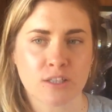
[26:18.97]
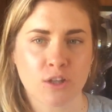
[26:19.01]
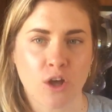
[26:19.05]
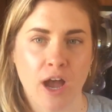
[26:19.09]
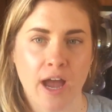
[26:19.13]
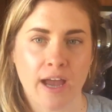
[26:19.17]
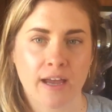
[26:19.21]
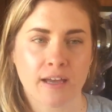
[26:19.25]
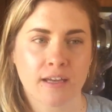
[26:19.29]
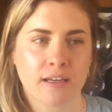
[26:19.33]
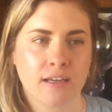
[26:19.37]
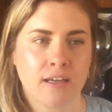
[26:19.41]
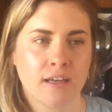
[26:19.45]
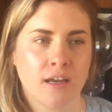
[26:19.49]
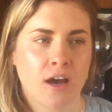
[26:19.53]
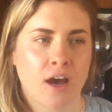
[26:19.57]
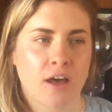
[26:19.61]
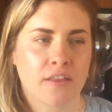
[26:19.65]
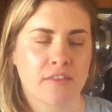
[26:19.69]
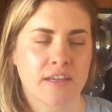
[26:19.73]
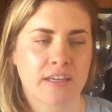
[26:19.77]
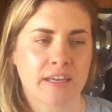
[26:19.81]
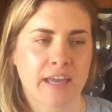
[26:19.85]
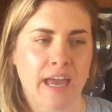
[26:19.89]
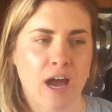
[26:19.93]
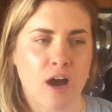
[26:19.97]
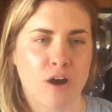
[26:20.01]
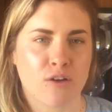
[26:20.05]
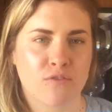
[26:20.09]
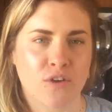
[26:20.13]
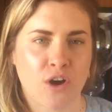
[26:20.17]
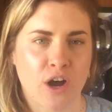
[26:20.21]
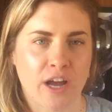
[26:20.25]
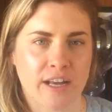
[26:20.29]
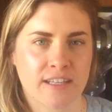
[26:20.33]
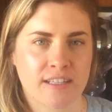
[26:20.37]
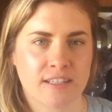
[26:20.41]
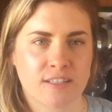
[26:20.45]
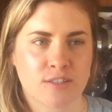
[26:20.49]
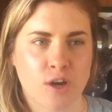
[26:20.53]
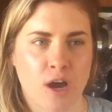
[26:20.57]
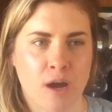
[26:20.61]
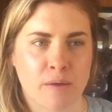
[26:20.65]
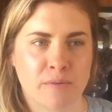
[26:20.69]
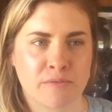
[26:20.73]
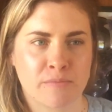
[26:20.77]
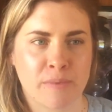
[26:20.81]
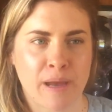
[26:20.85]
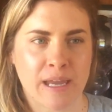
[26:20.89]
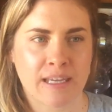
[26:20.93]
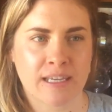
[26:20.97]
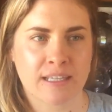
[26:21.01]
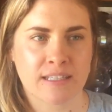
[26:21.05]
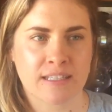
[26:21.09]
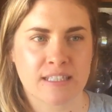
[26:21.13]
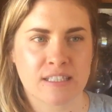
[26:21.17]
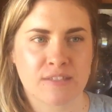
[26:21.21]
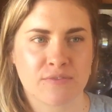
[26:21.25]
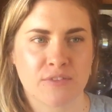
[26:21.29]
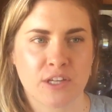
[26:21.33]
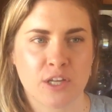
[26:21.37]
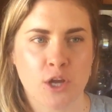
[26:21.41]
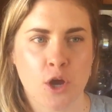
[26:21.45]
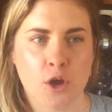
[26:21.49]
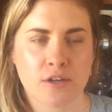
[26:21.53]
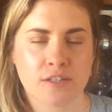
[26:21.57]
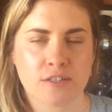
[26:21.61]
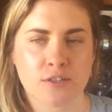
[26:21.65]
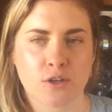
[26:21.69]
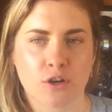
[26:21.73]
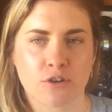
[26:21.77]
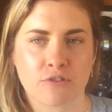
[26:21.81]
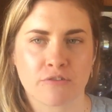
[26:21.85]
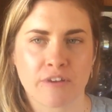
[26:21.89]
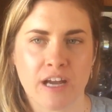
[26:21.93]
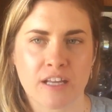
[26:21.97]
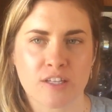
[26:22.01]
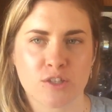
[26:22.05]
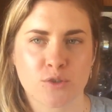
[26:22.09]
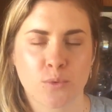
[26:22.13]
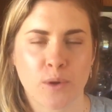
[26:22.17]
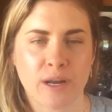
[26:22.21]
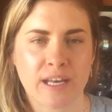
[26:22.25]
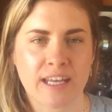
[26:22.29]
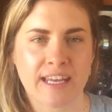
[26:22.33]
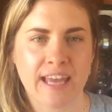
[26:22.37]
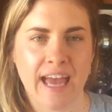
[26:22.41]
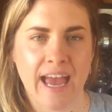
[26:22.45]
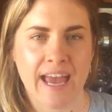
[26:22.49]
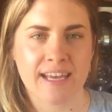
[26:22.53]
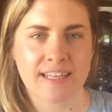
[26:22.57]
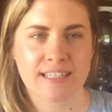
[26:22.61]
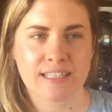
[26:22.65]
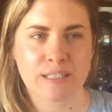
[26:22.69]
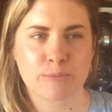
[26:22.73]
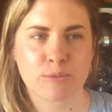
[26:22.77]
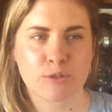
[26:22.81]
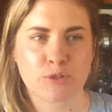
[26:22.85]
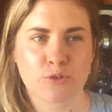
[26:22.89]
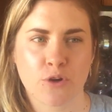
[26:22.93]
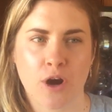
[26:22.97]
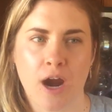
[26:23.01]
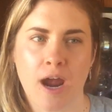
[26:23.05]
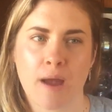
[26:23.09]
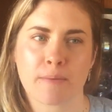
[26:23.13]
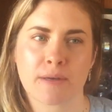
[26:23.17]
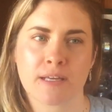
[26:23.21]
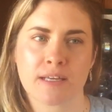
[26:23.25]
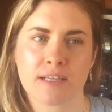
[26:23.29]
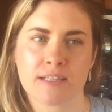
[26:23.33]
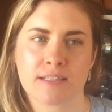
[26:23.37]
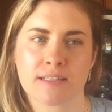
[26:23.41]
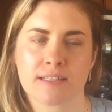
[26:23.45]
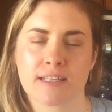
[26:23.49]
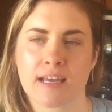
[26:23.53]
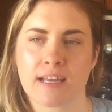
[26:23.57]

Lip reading: Like, I think Alvine at the time of making this video has got around 20k subscribers,